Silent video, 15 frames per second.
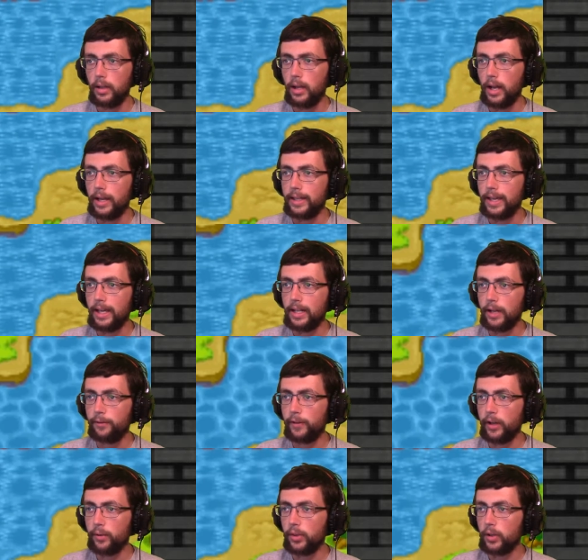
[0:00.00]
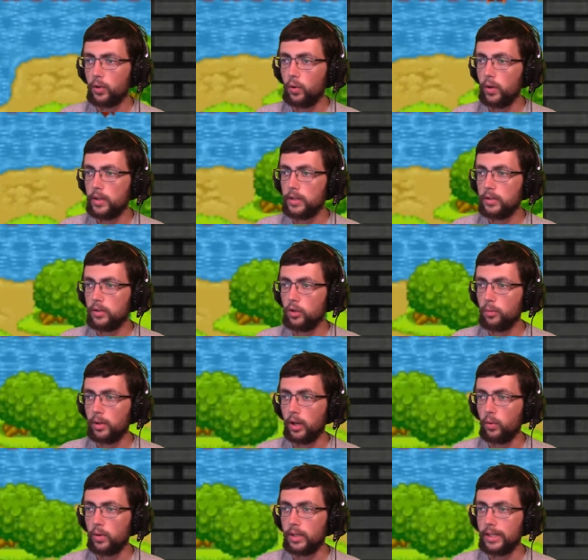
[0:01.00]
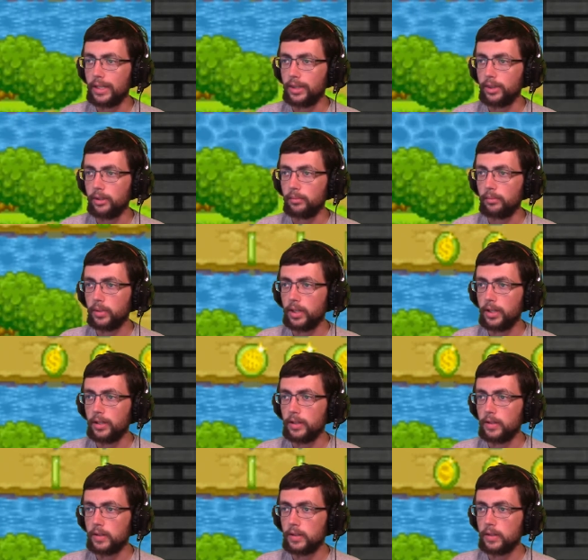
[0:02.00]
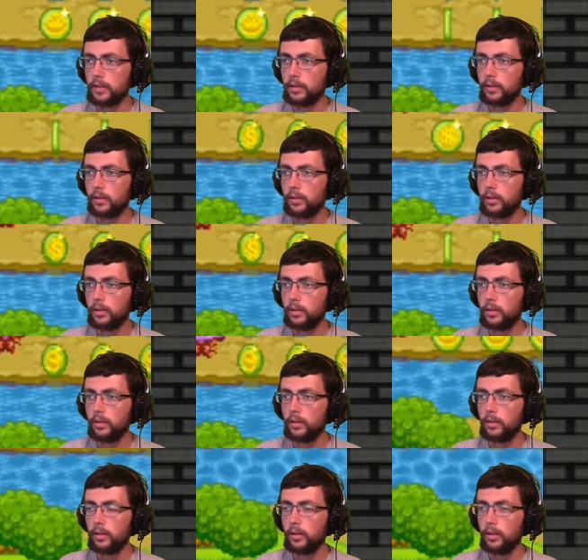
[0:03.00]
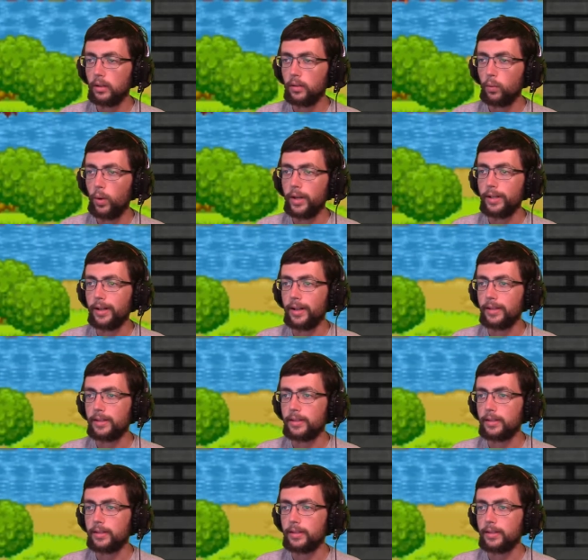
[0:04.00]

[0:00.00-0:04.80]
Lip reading: Again, I forget what the coins do, but I want to get them, because why not?